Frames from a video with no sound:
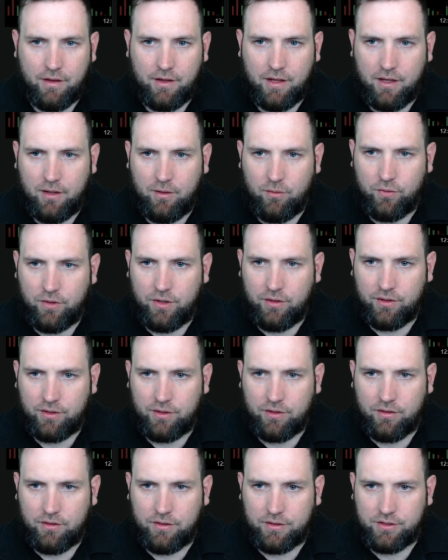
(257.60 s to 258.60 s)
And we are
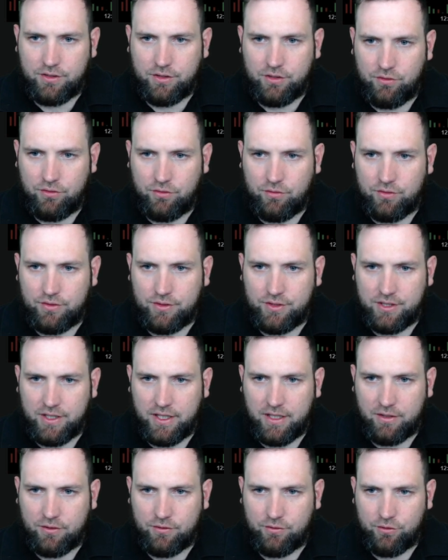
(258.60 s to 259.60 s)
going to
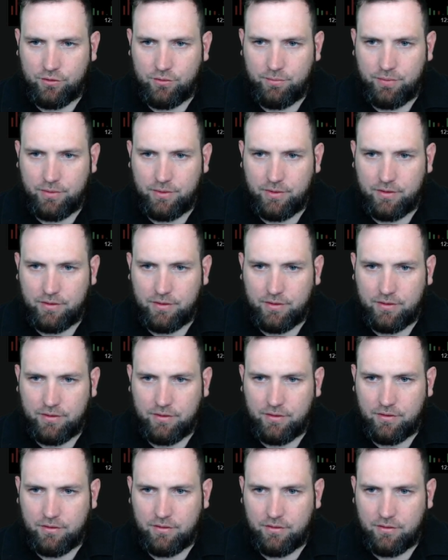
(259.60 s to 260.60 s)
set group,
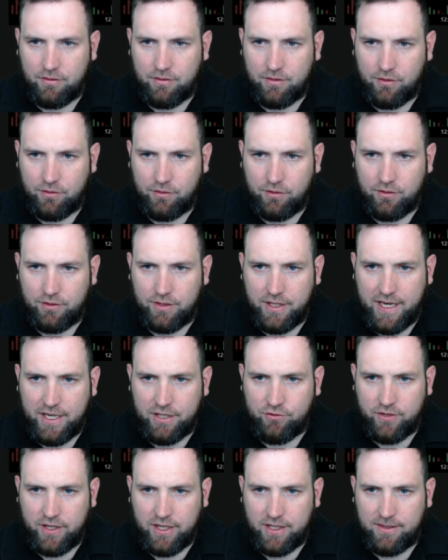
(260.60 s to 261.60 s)
the little
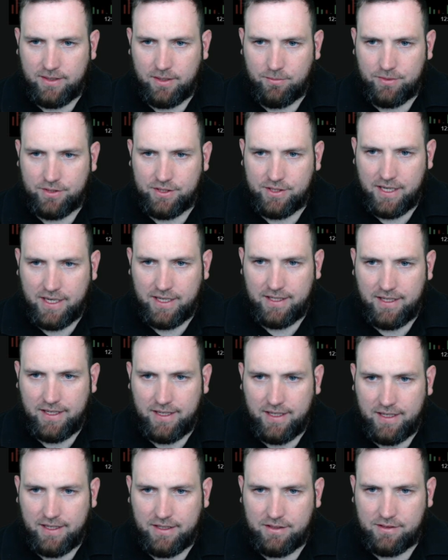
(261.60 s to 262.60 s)
dash right there beside
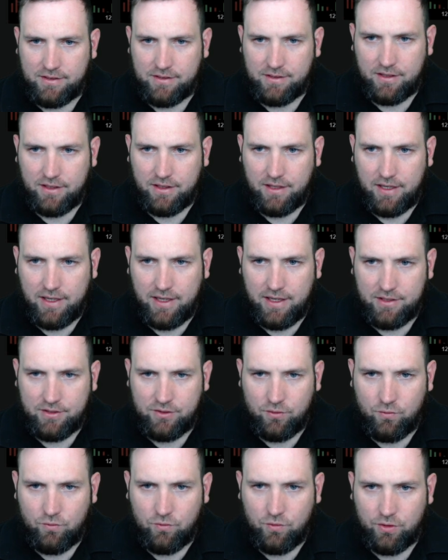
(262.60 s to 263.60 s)
the X,
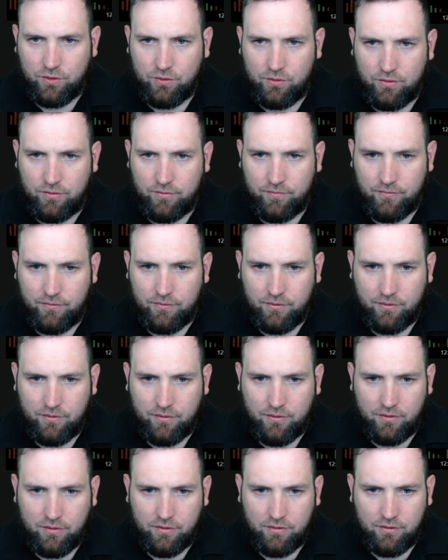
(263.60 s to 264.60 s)
as a 1
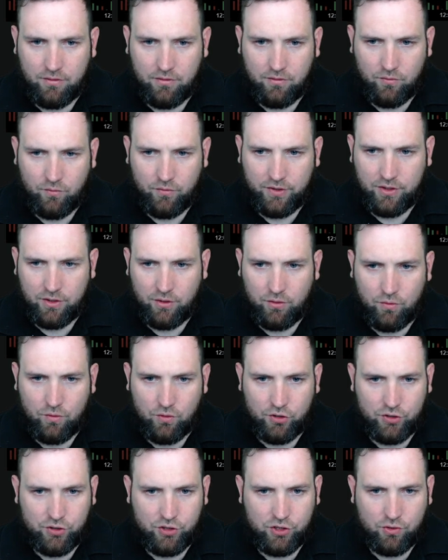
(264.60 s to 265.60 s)
with the
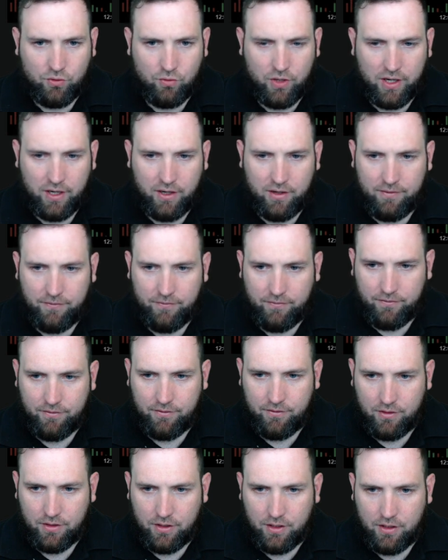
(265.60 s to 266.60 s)
orange square.
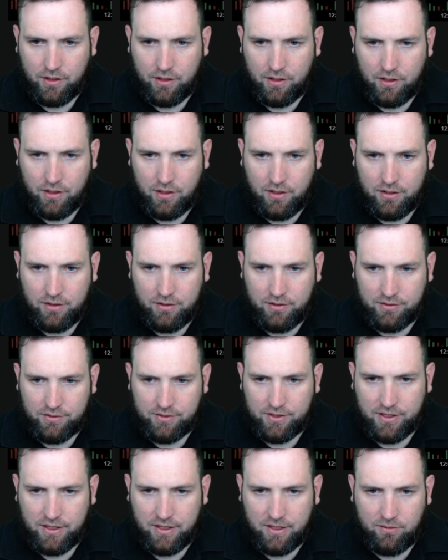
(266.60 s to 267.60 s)
You can
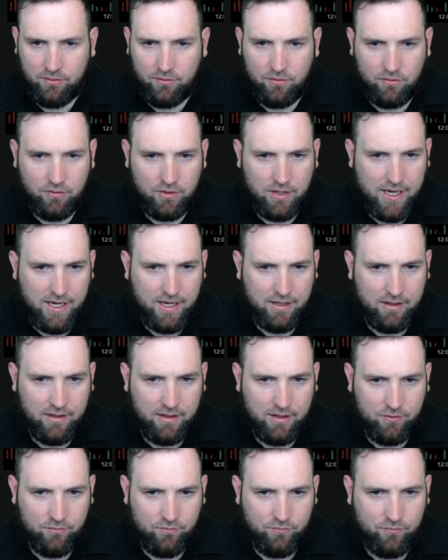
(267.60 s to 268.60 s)
see it
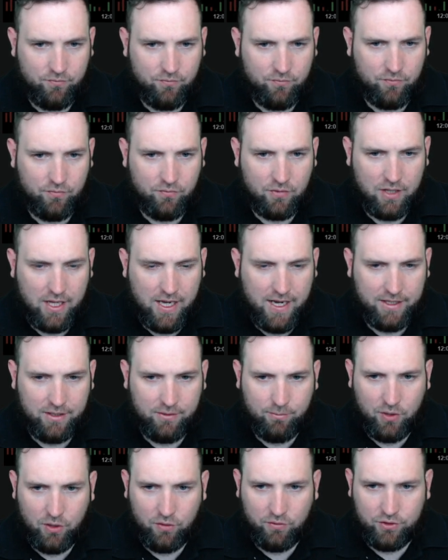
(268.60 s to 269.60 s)

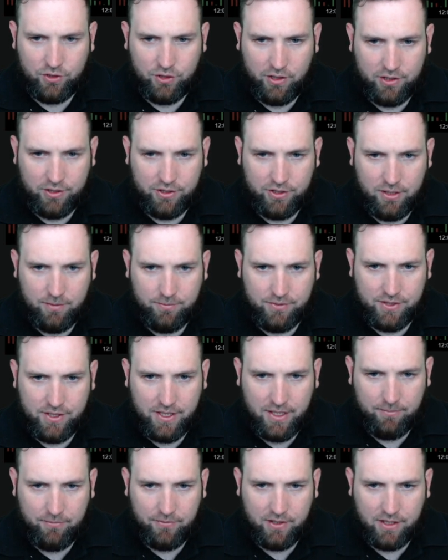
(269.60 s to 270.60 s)
lined both charts up.
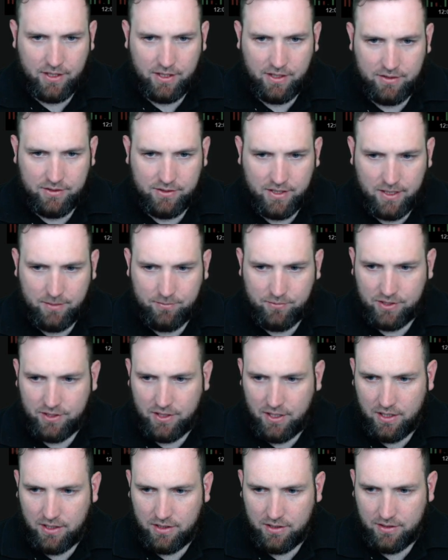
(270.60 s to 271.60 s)
Same thing, same
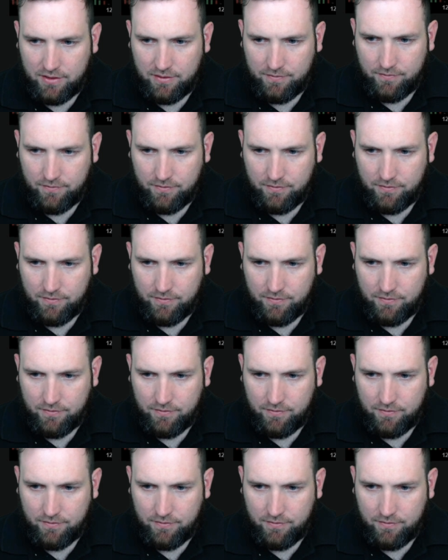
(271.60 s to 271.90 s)
stock.